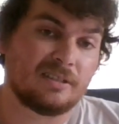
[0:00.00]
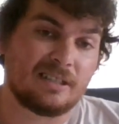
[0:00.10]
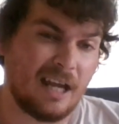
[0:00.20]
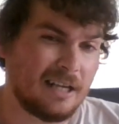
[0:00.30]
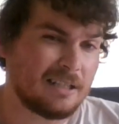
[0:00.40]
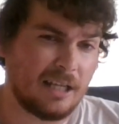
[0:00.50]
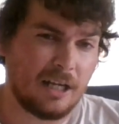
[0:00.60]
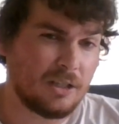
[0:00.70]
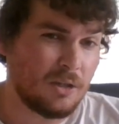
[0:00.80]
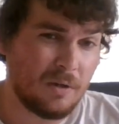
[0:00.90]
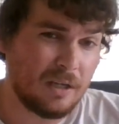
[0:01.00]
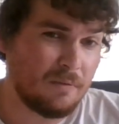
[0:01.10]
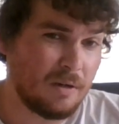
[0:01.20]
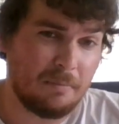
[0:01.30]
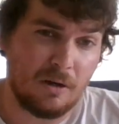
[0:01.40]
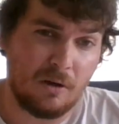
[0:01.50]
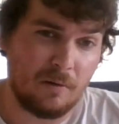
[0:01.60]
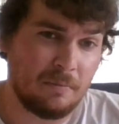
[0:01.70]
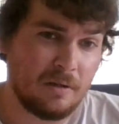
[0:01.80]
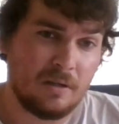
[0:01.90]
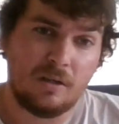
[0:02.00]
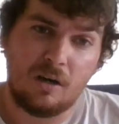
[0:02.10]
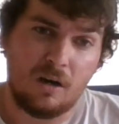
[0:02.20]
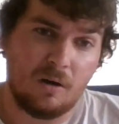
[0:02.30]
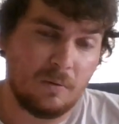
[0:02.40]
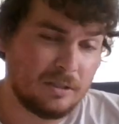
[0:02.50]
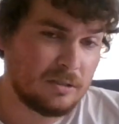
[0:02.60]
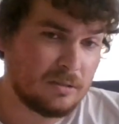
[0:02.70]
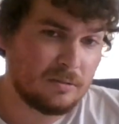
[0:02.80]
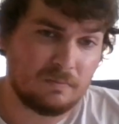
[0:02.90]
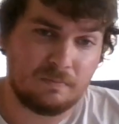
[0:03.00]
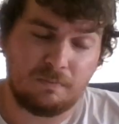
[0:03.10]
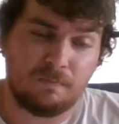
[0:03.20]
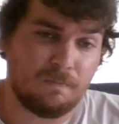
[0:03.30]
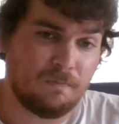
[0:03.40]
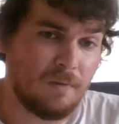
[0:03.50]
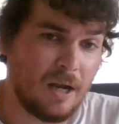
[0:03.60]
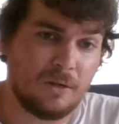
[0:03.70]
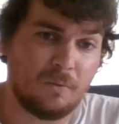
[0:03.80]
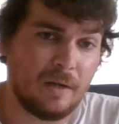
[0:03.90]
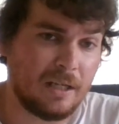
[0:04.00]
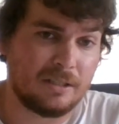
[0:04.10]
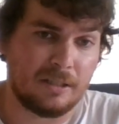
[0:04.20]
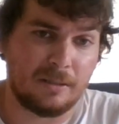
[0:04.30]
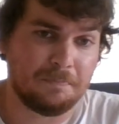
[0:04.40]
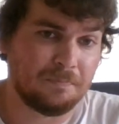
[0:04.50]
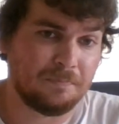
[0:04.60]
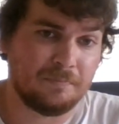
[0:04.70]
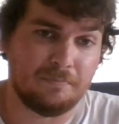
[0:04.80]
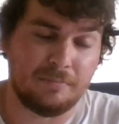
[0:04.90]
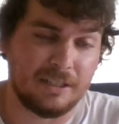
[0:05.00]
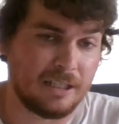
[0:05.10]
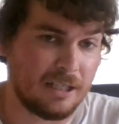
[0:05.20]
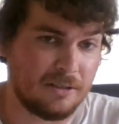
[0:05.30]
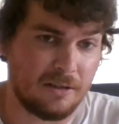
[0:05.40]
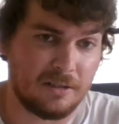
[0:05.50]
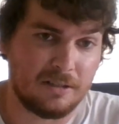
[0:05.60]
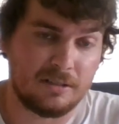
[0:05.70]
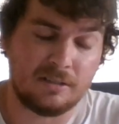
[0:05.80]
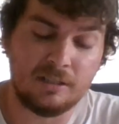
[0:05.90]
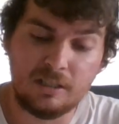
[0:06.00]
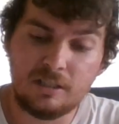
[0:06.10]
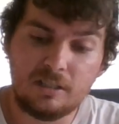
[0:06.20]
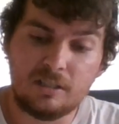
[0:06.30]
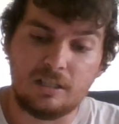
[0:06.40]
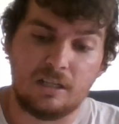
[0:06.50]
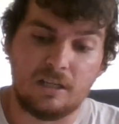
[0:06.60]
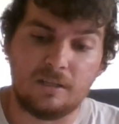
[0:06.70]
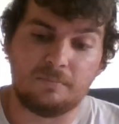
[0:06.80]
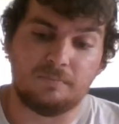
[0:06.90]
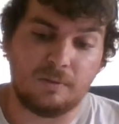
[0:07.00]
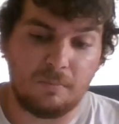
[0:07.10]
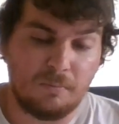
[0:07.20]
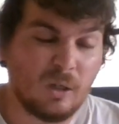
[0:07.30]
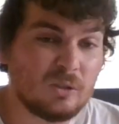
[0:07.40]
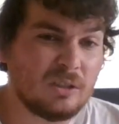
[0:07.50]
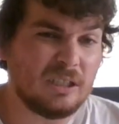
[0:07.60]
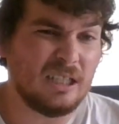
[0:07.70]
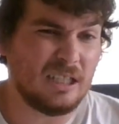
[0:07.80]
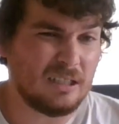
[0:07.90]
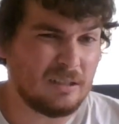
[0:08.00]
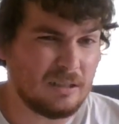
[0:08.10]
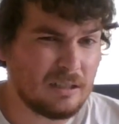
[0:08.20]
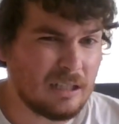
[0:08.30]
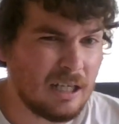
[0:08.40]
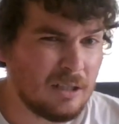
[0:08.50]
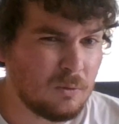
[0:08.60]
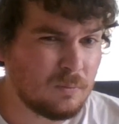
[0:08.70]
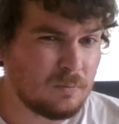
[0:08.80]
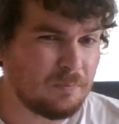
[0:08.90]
kind of saying, don't give up hope, always find a way to beat that darkness. They're mostly kind of